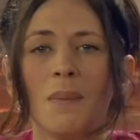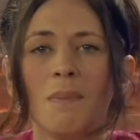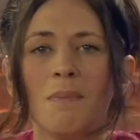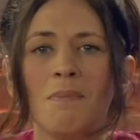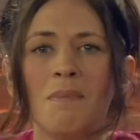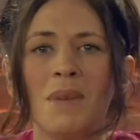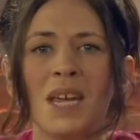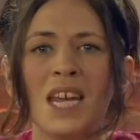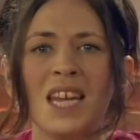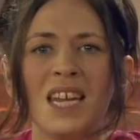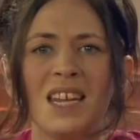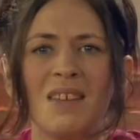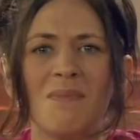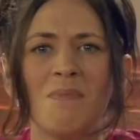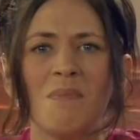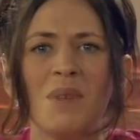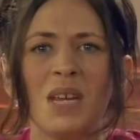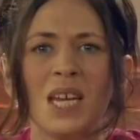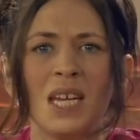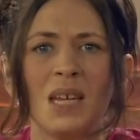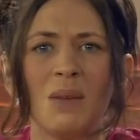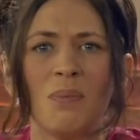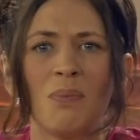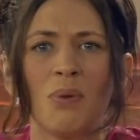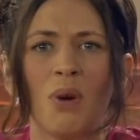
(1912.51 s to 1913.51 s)
many,
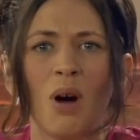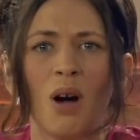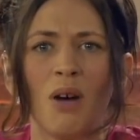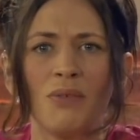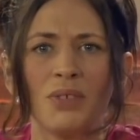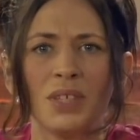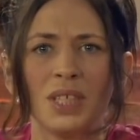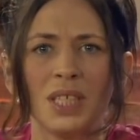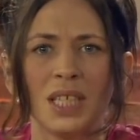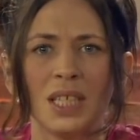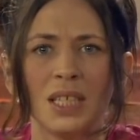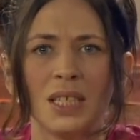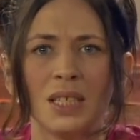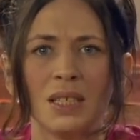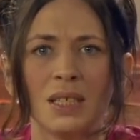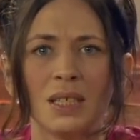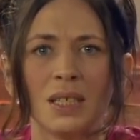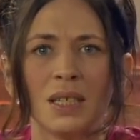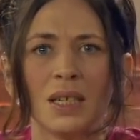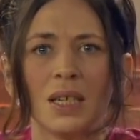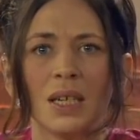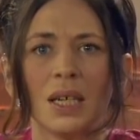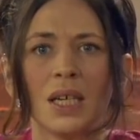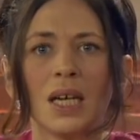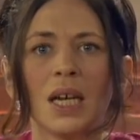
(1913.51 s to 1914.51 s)
many
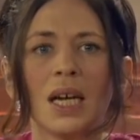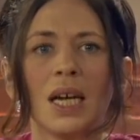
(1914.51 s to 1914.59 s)
prophecies